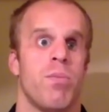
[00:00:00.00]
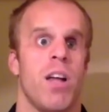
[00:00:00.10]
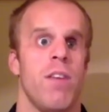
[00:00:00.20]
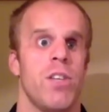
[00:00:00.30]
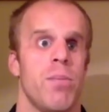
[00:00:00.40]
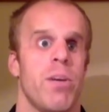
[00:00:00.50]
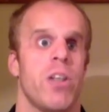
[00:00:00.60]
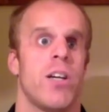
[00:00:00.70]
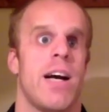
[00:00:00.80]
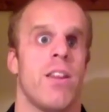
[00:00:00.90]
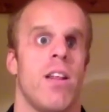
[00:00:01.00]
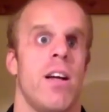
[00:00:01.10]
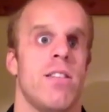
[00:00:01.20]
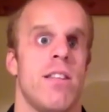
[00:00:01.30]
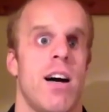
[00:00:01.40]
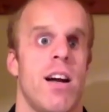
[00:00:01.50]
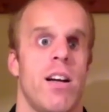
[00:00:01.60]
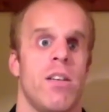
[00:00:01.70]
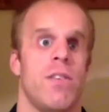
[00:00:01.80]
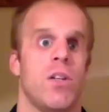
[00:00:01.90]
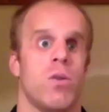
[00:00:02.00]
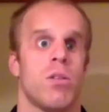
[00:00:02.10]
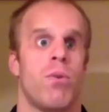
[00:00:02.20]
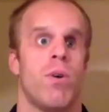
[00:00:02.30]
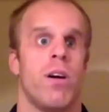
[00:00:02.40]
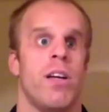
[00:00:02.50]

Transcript: blind division pair triathlon is not an individual sport.